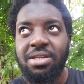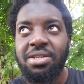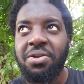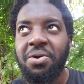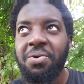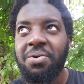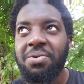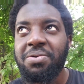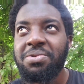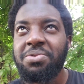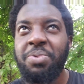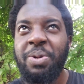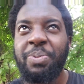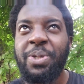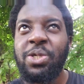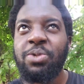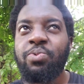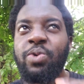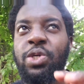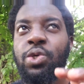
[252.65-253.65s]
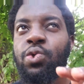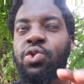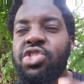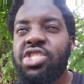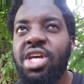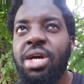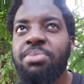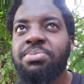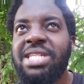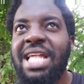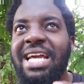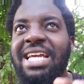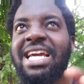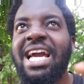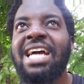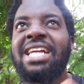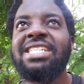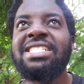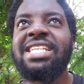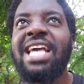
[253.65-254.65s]
You know, we use terms like,
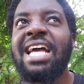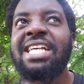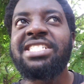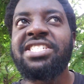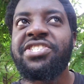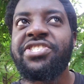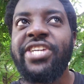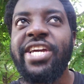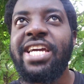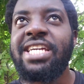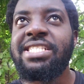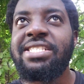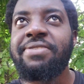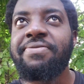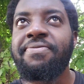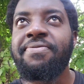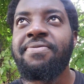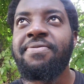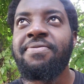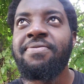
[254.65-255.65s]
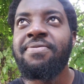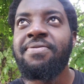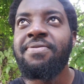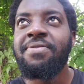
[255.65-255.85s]
this guy is creative.